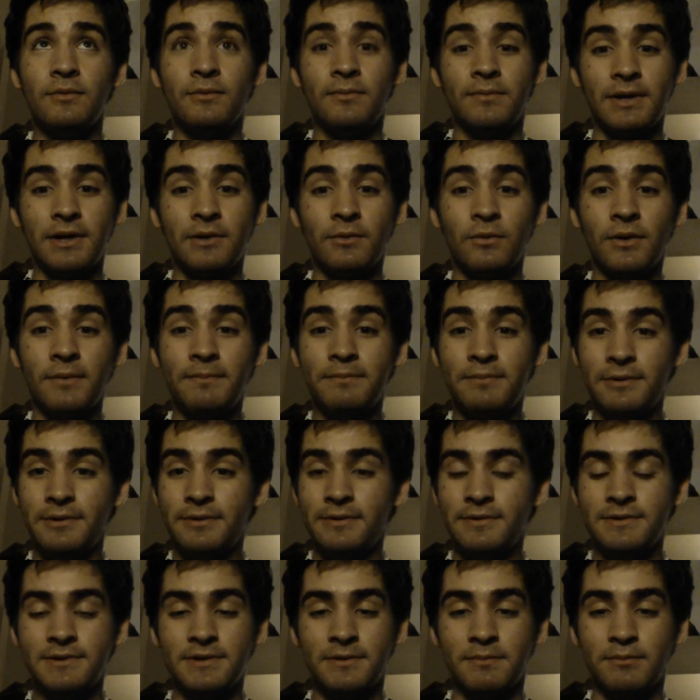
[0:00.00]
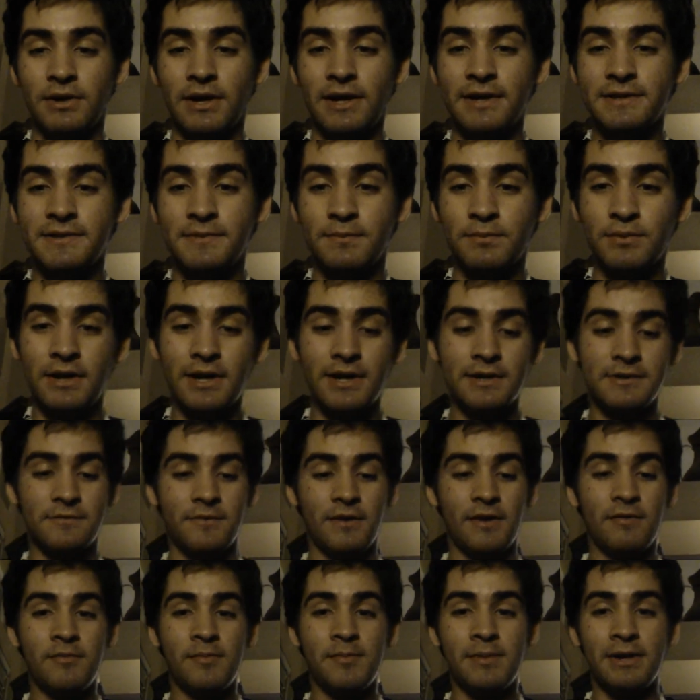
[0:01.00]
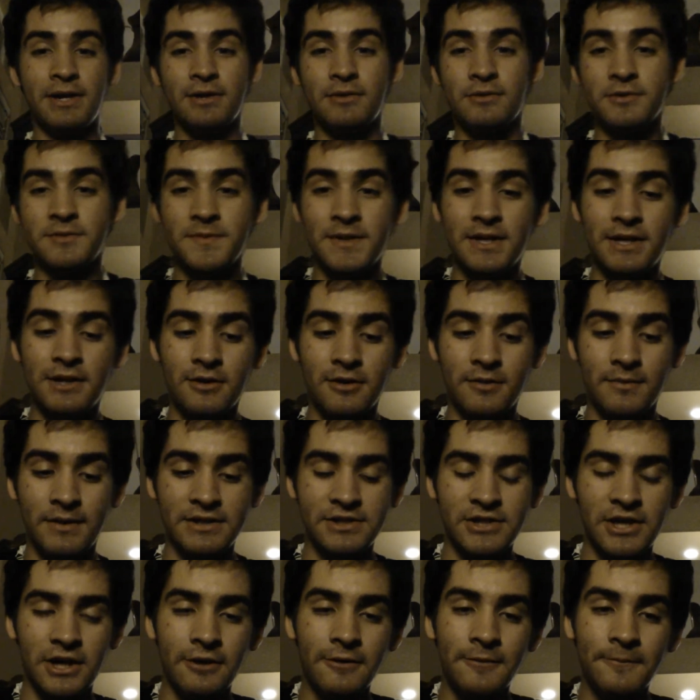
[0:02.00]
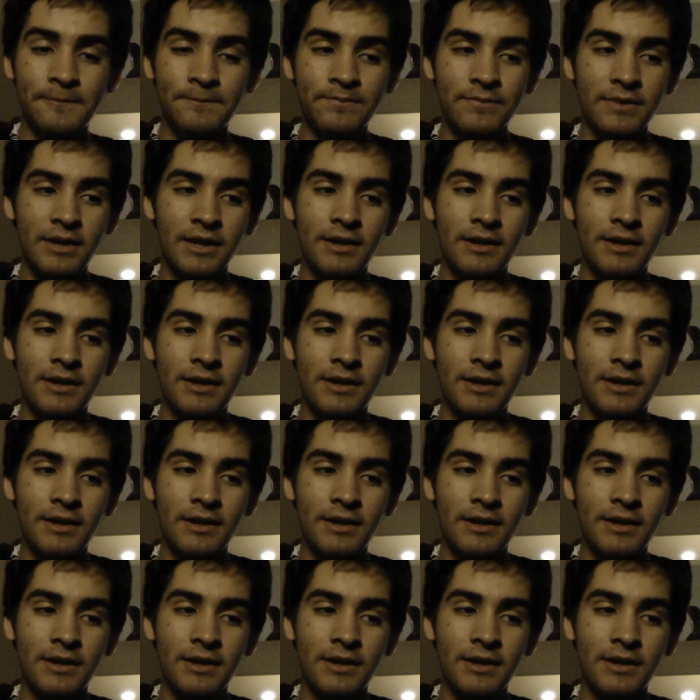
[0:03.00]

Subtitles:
Big whoop. Surprise, surprise for everybody who's been here on my channel.